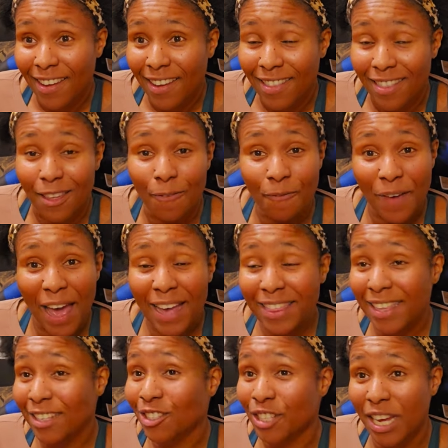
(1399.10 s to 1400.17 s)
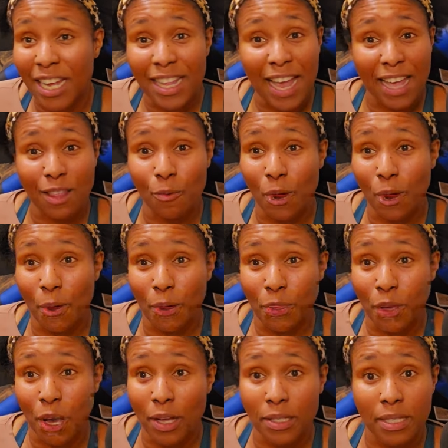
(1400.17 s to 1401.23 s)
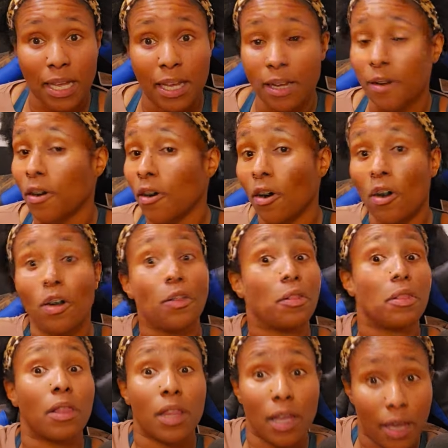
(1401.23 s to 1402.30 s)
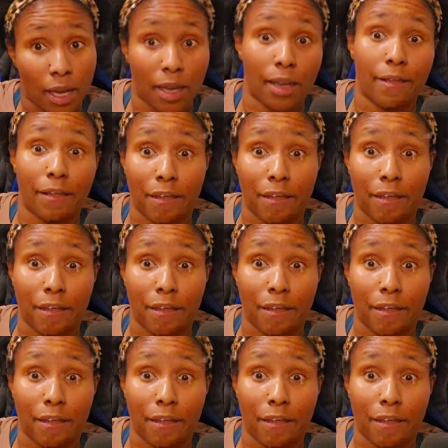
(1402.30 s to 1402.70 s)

The fact that Jen had the wherewithal say, girl, leave.